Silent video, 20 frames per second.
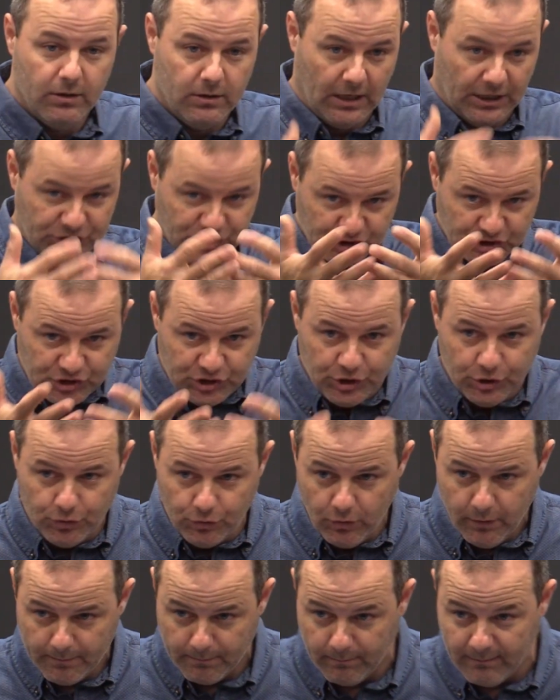Not just
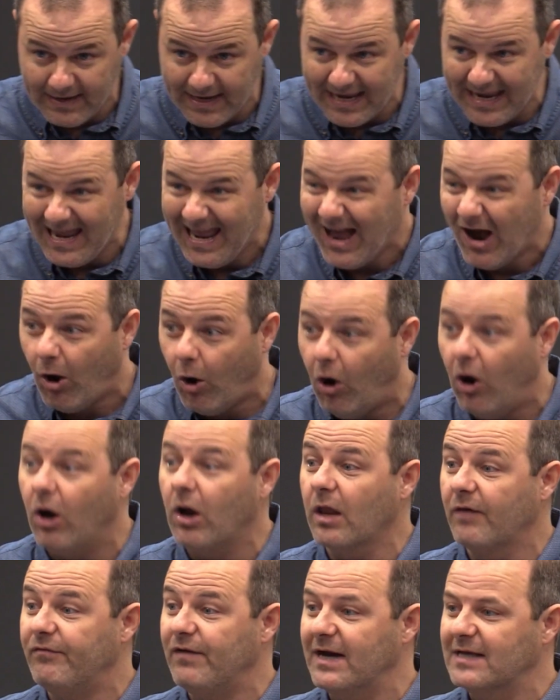you, me,
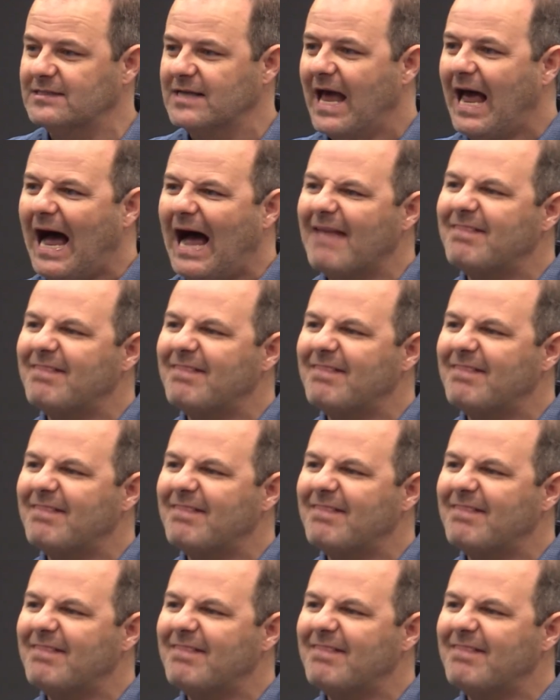all of us.